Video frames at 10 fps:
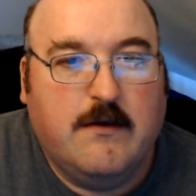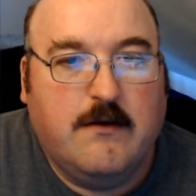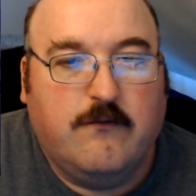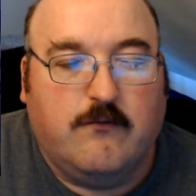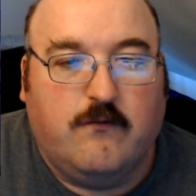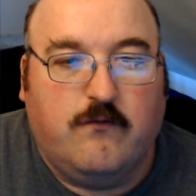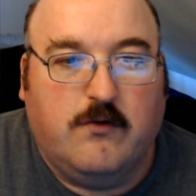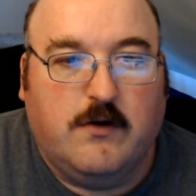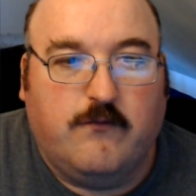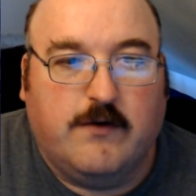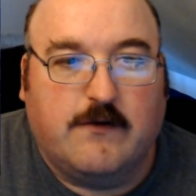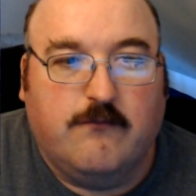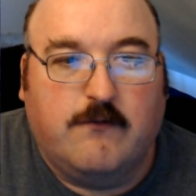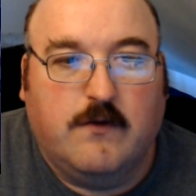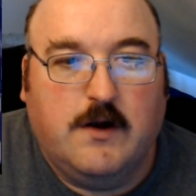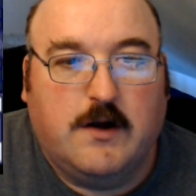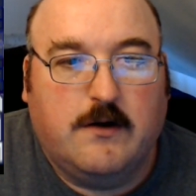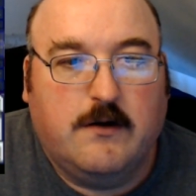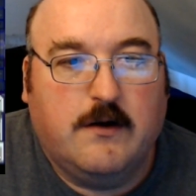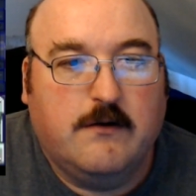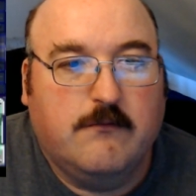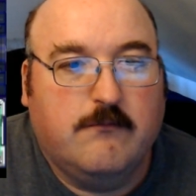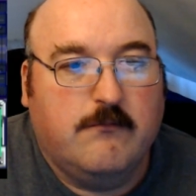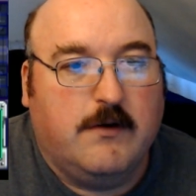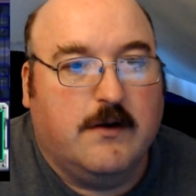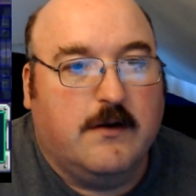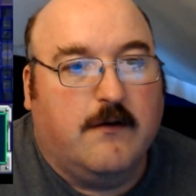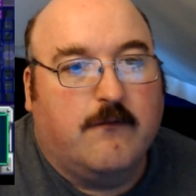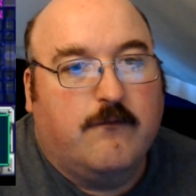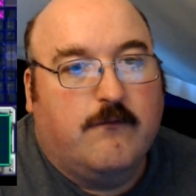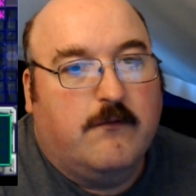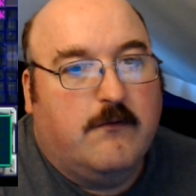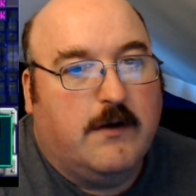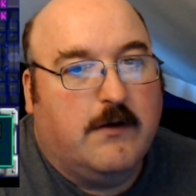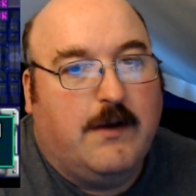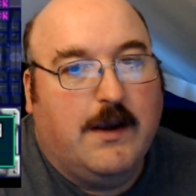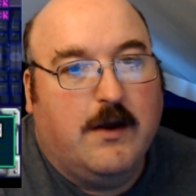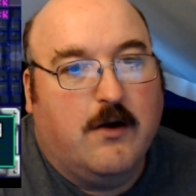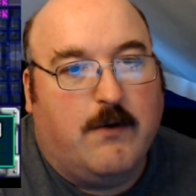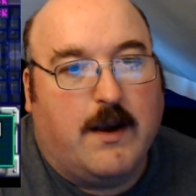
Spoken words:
So is your objective clear? Yes. Now keep going.